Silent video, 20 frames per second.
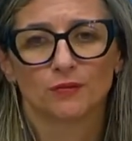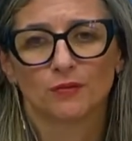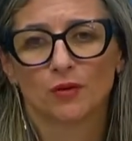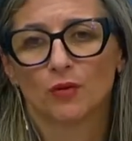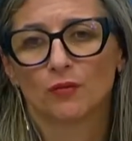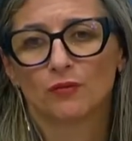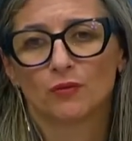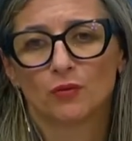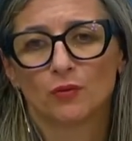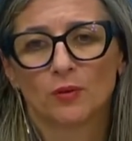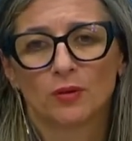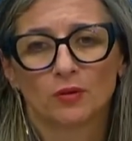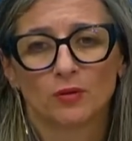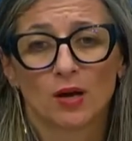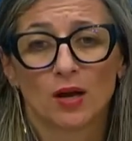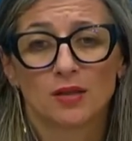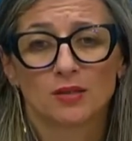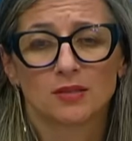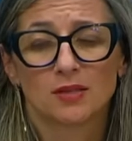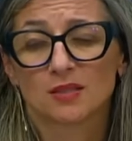of human
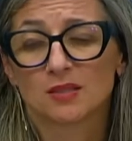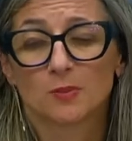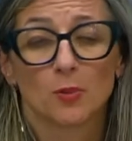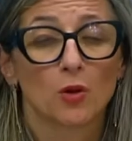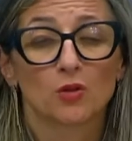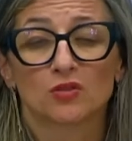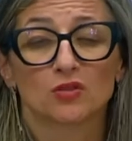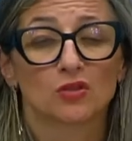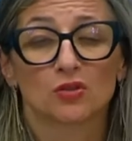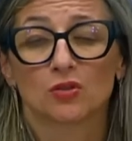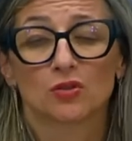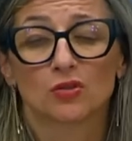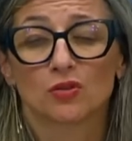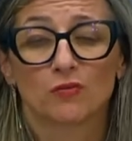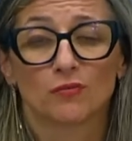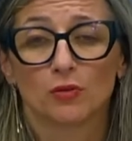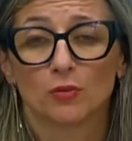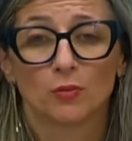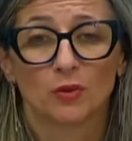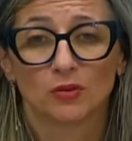rights and sponsors
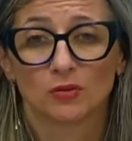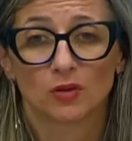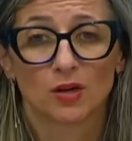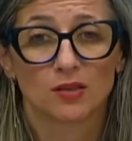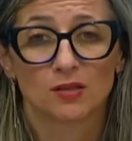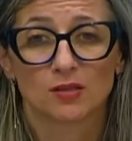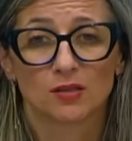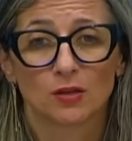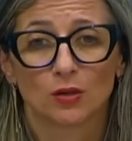of human rights,